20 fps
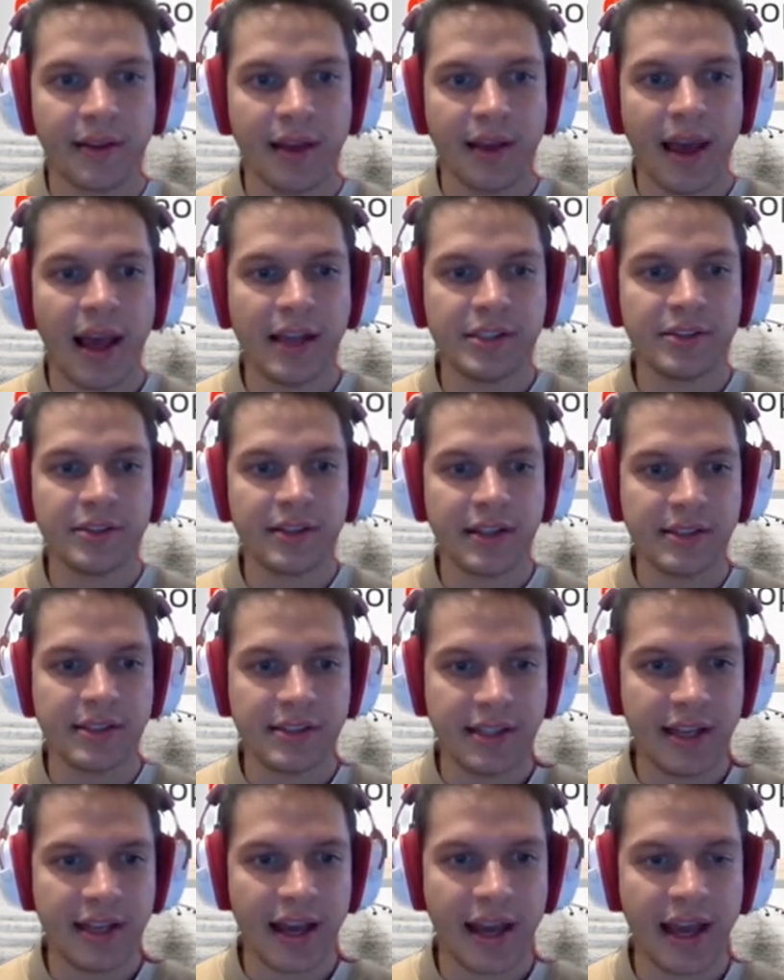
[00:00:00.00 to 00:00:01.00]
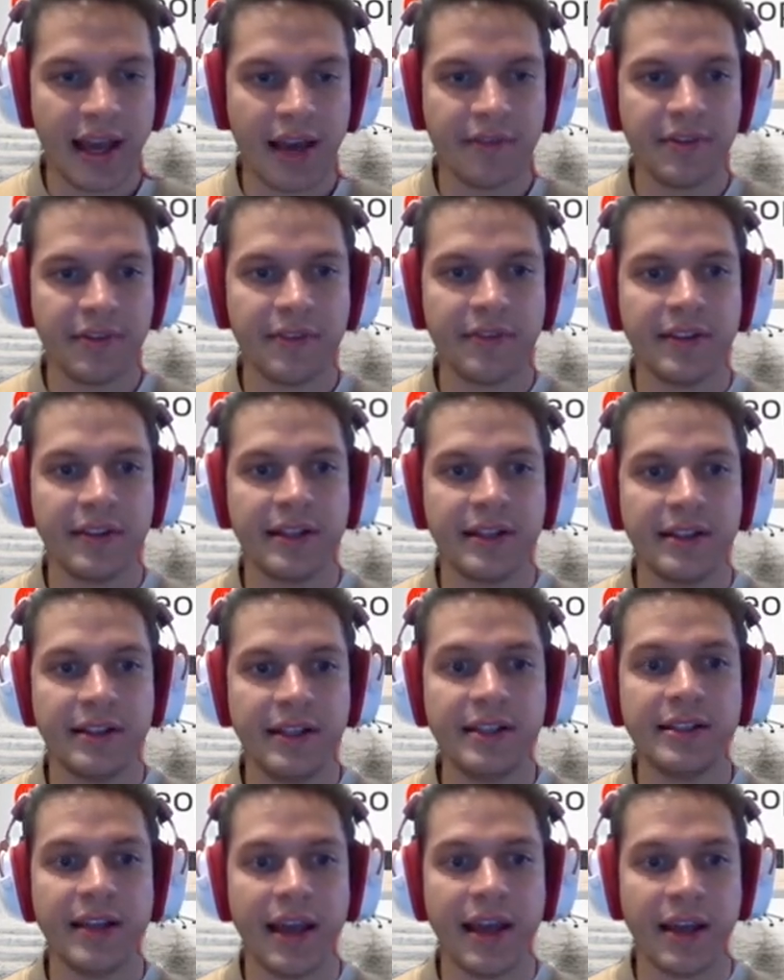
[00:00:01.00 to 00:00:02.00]
As you can see, I have even the
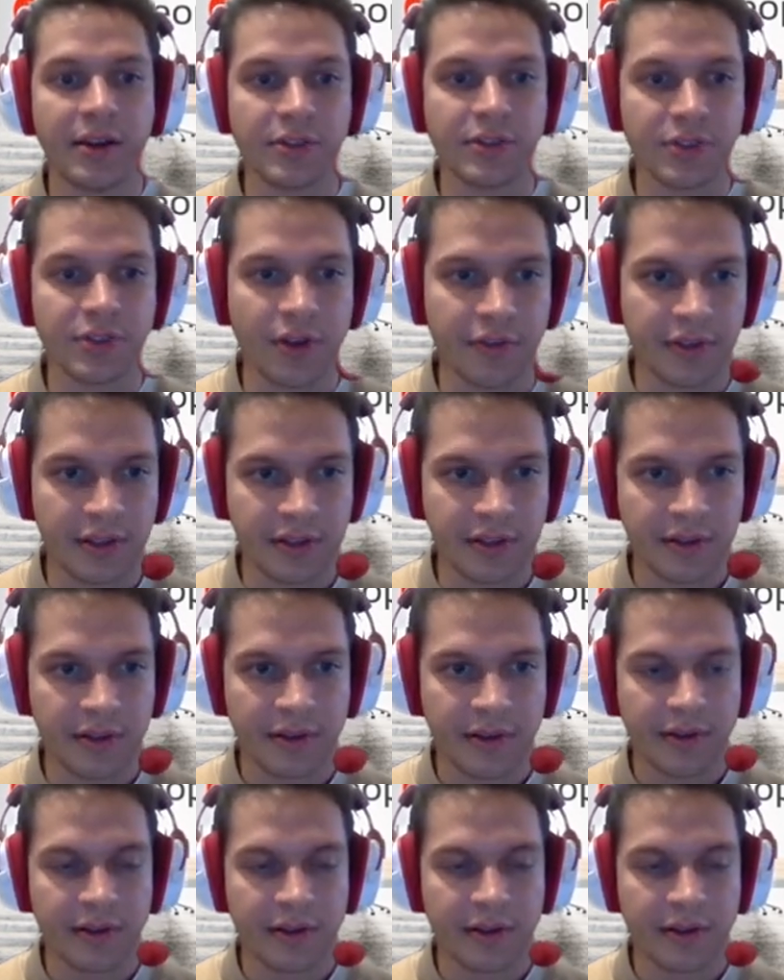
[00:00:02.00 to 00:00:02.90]
details of it.